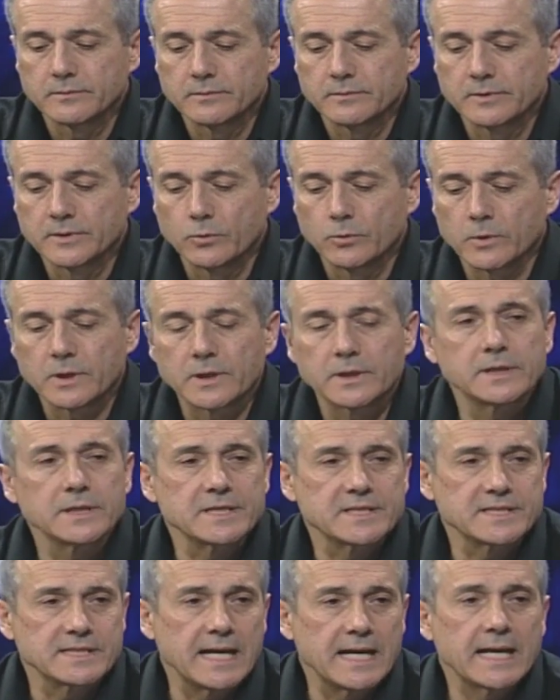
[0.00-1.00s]
the word
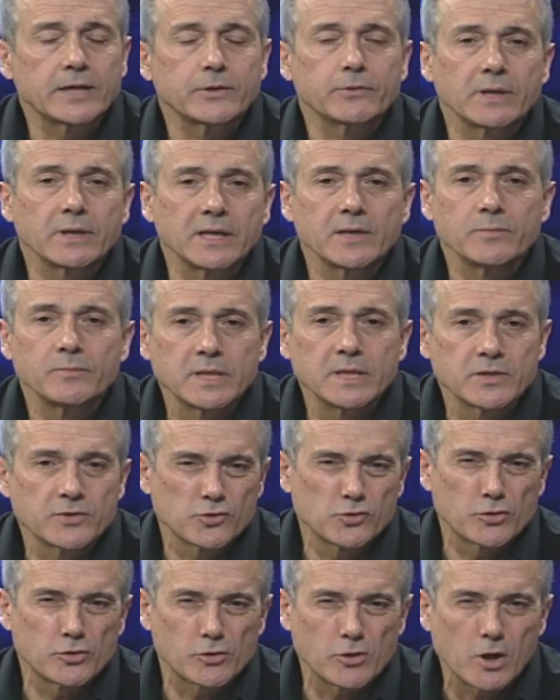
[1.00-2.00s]
design really
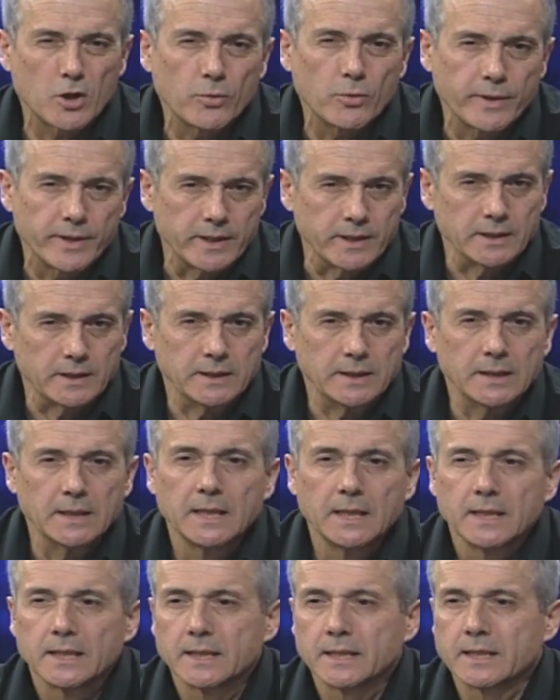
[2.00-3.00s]
means drawing.
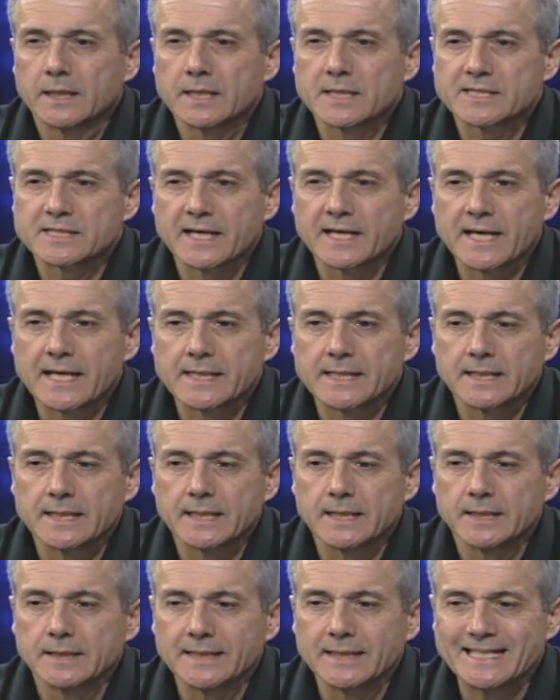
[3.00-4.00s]
It is a
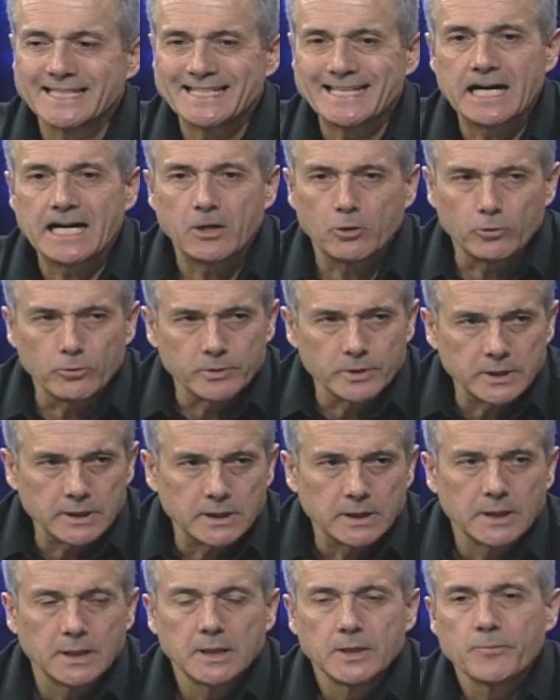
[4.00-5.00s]
uh, a
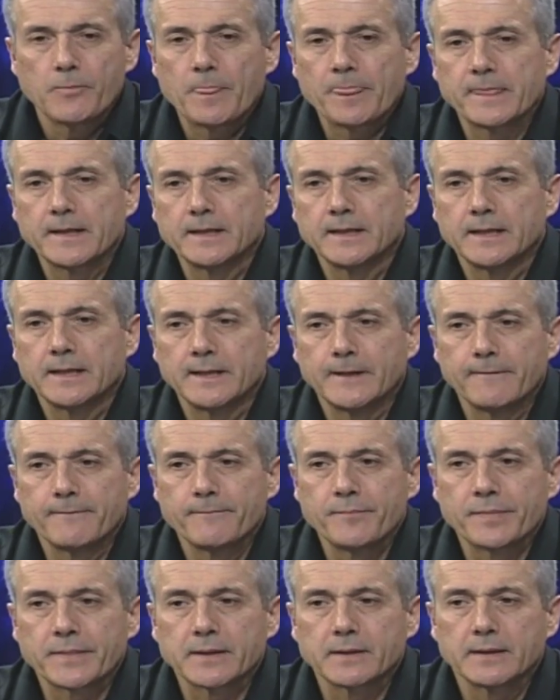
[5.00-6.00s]
noun,
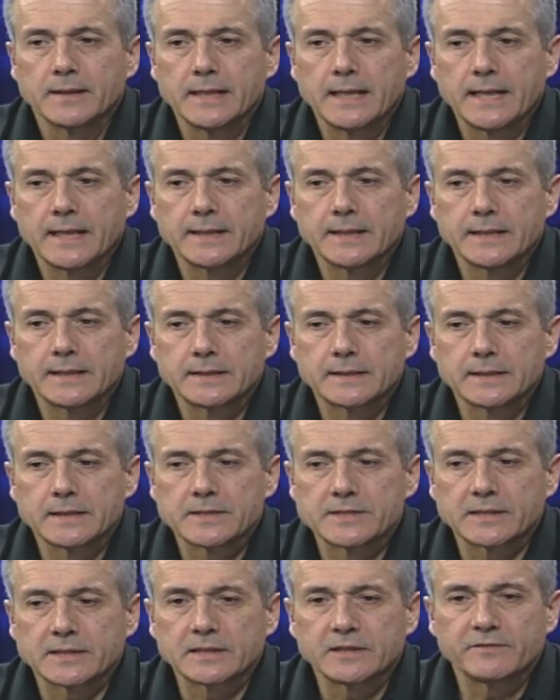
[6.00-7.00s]
um, and it uh,
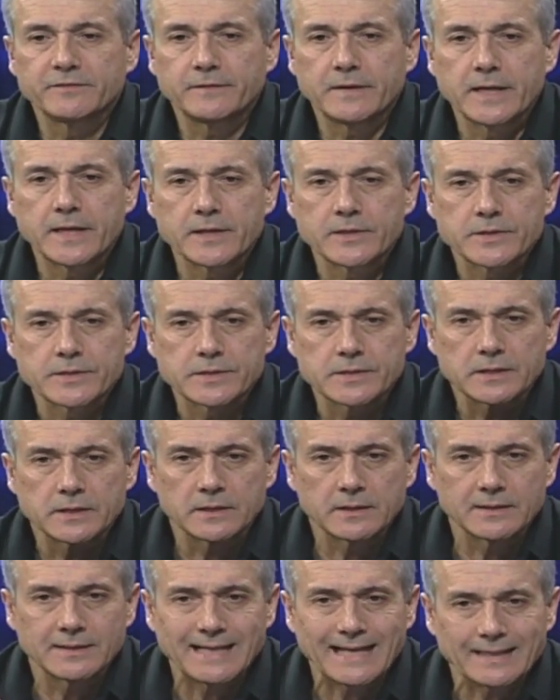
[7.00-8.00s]
signifies
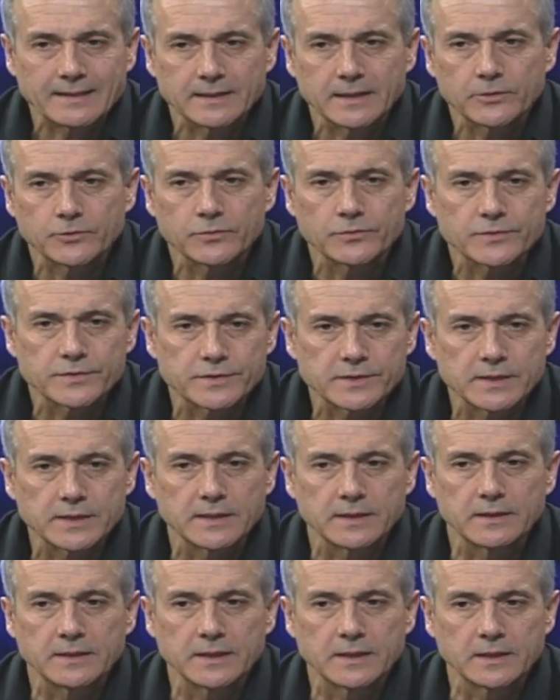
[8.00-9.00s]
uh, that that you
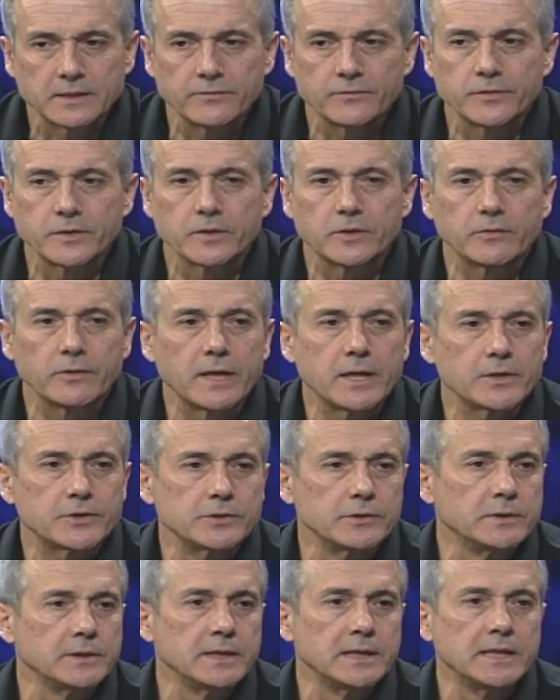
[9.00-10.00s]
see, the
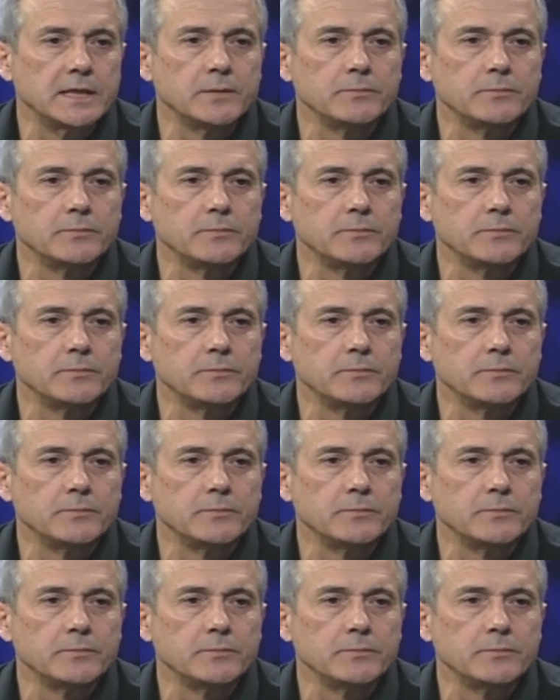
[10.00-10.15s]
configuration, the